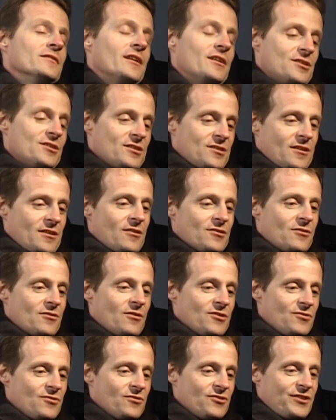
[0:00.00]
It's just those guys
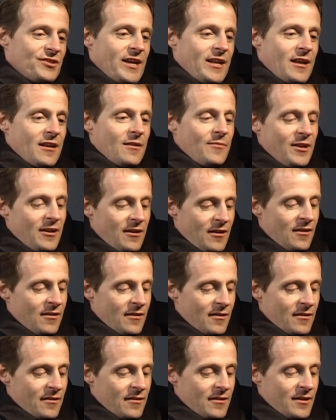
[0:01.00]
sort of stand out a bit,
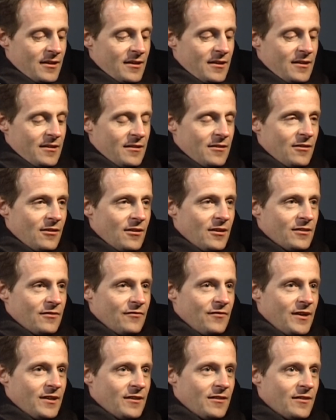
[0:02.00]
and I like the
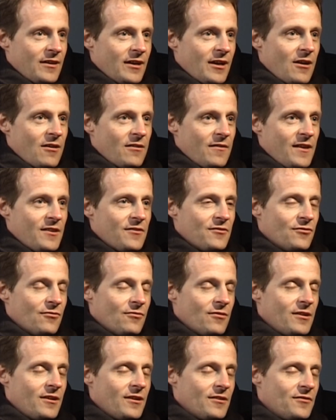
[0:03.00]
fact that they go to the nth
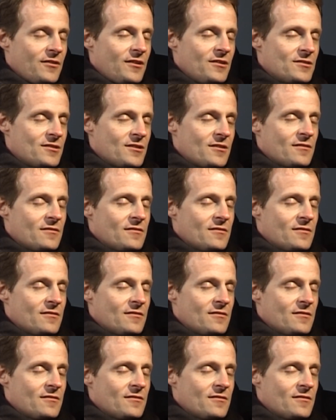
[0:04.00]
degree to get things done,